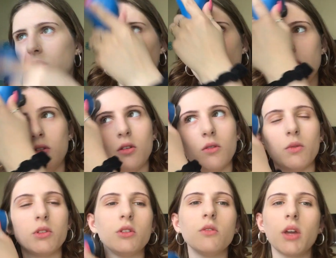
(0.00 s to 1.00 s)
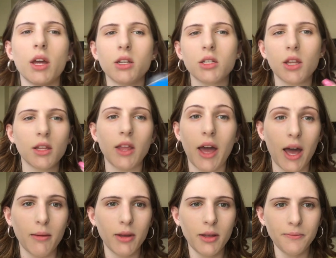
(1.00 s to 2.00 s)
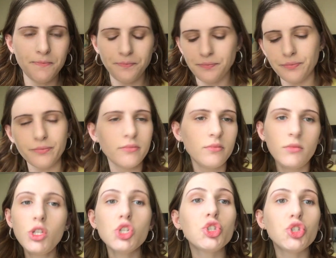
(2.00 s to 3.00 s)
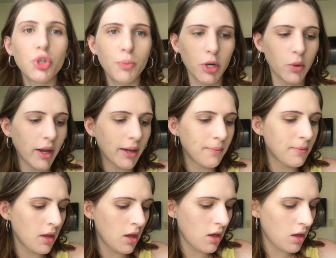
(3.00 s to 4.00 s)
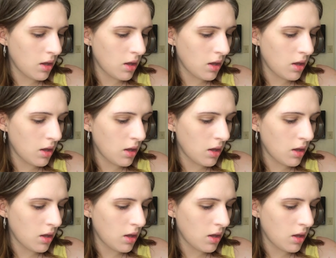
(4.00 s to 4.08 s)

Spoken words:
Just once you get into like the habit, super quick.